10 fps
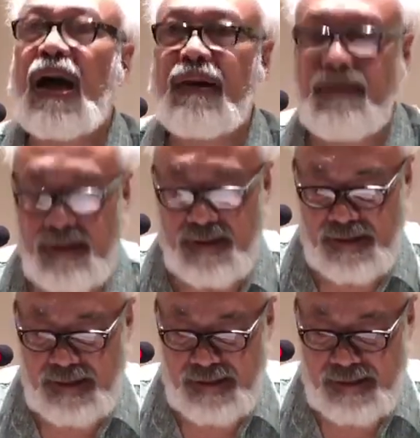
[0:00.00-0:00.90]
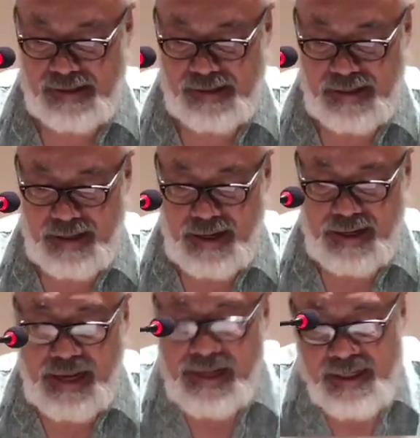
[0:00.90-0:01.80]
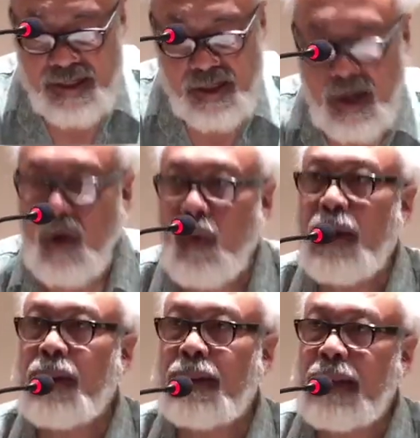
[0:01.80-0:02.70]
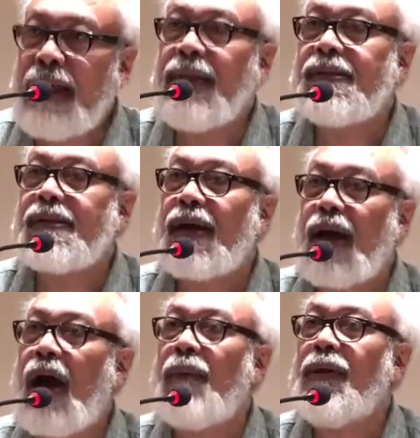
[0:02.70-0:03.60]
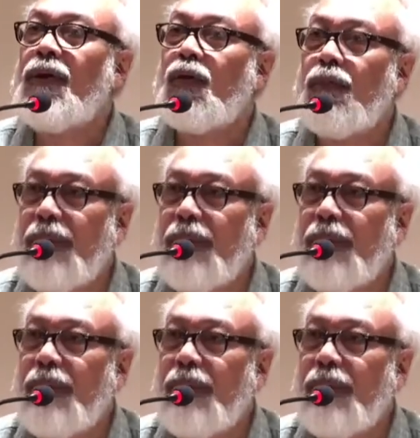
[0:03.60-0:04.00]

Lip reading: occurrences. That is, when things come into